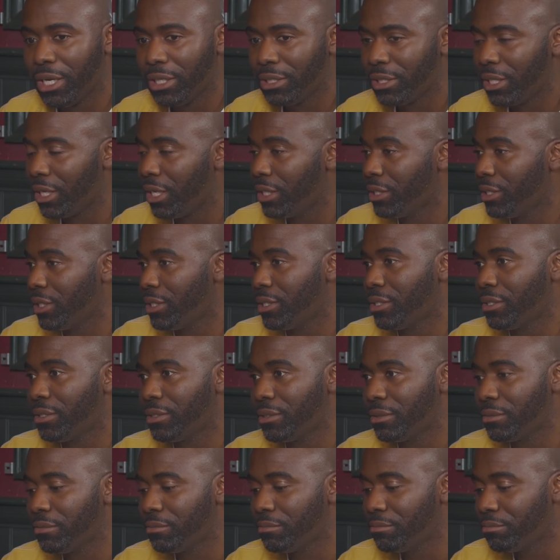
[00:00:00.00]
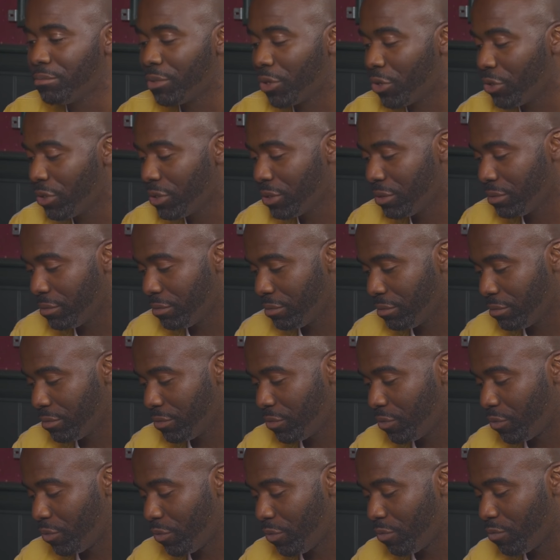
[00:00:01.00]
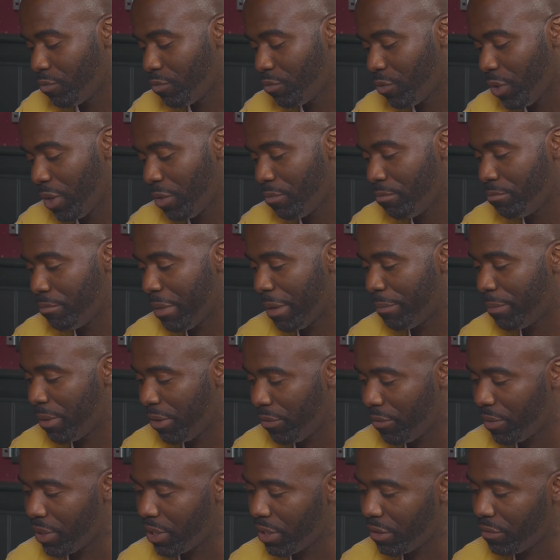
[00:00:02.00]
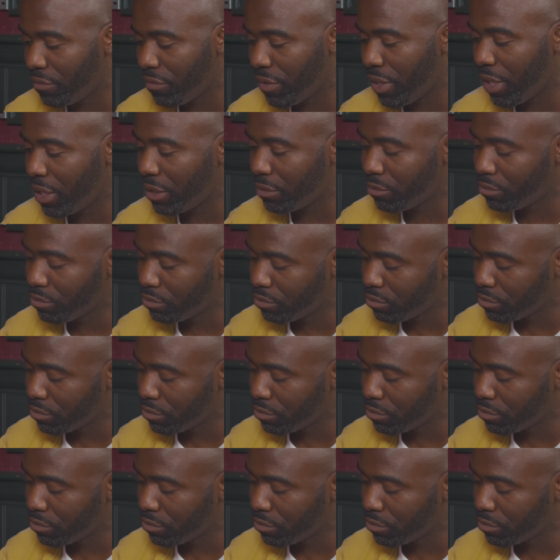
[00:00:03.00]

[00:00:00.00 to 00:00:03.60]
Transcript: Then I just because. where my parents live and